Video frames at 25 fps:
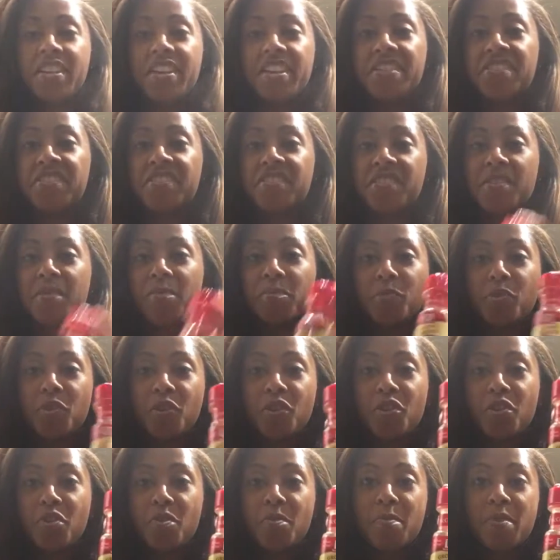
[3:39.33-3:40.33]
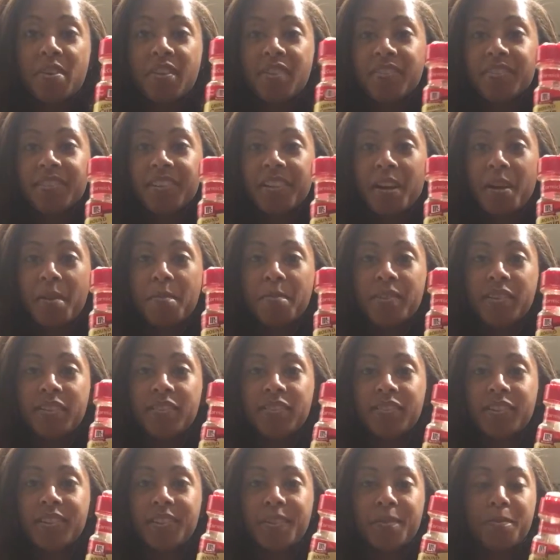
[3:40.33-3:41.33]
And some cumin,
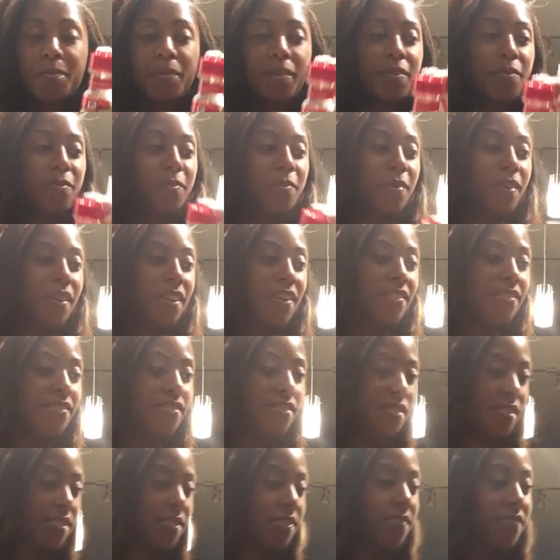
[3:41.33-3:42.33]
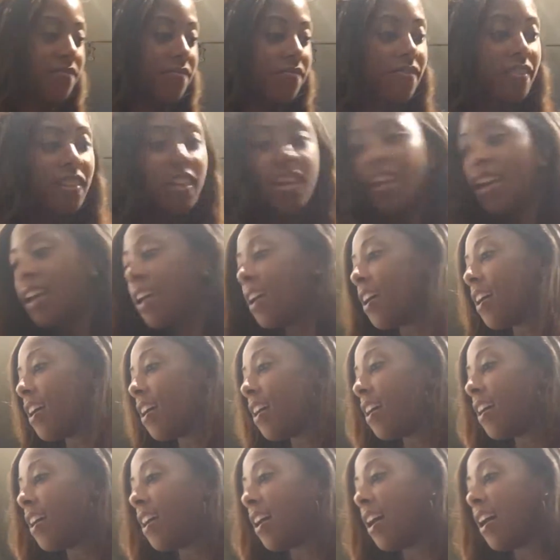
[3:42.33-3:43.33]
whatever.
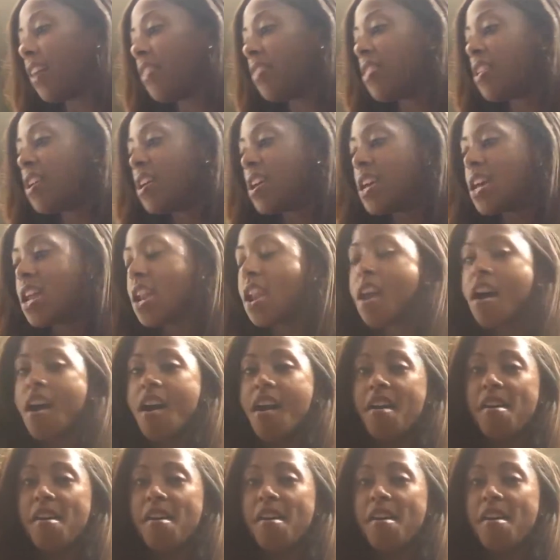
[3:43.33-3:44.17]
And then